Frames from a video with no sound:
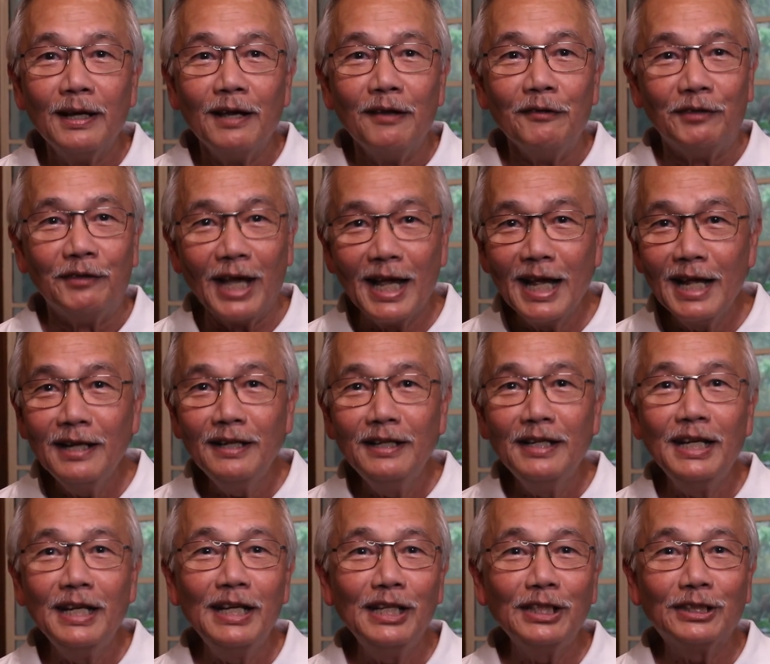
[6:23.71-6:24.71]
then
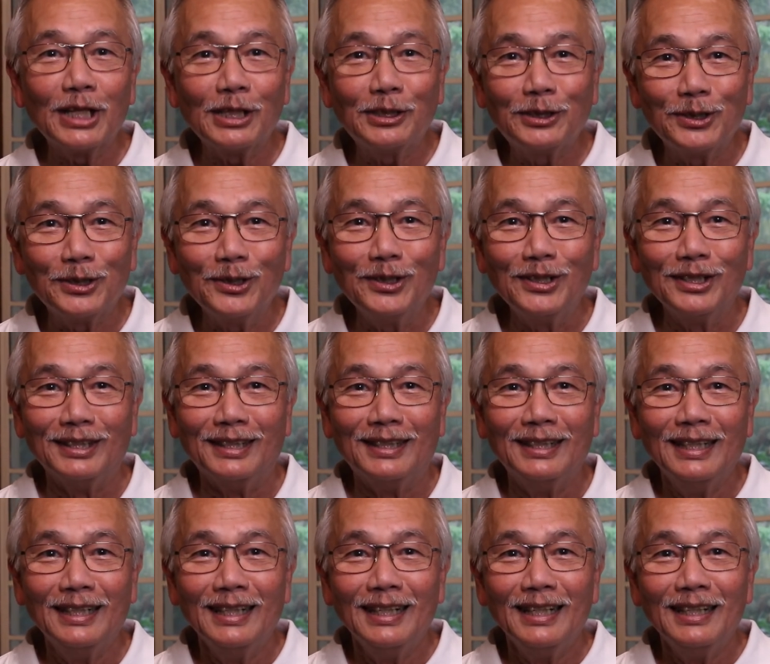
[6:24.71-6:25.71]
He is assured
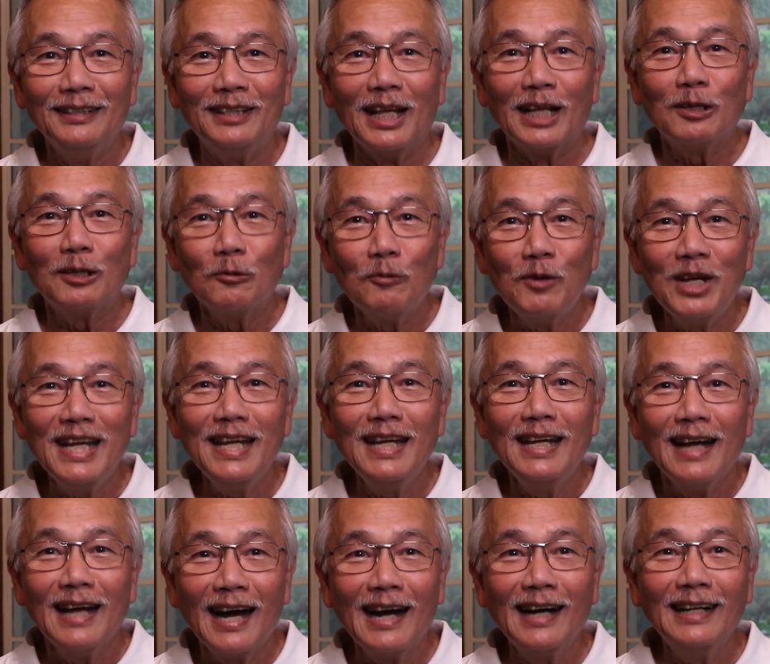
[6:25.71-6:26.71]
that
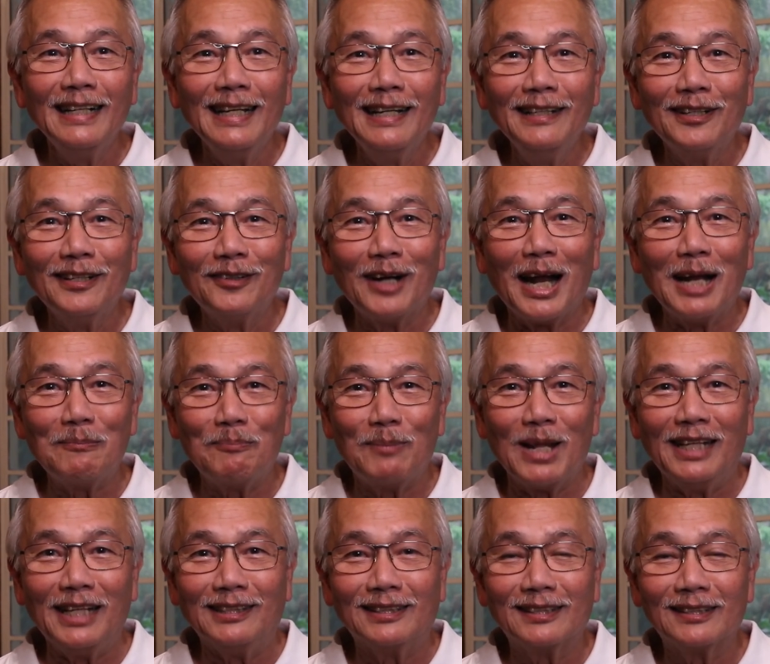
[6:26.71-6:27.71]
we are in the right
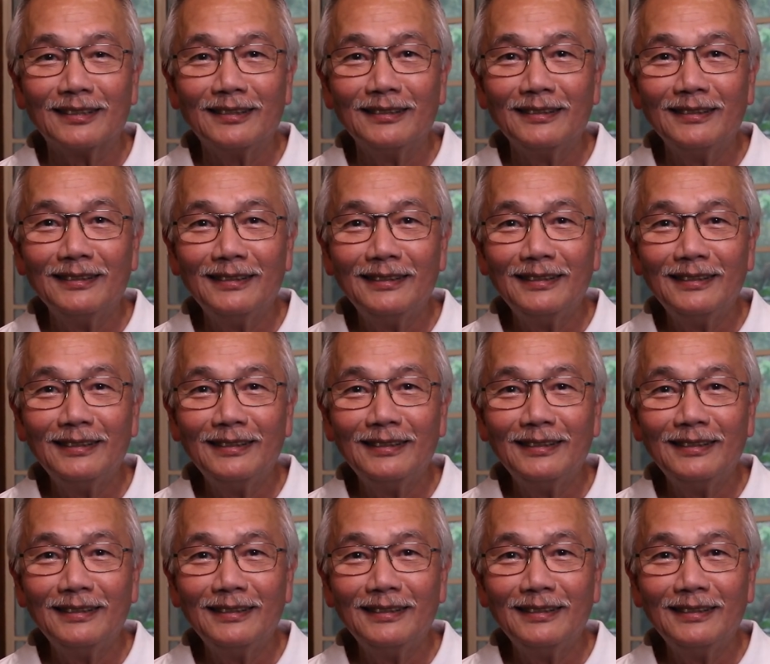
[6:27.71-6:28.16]
place.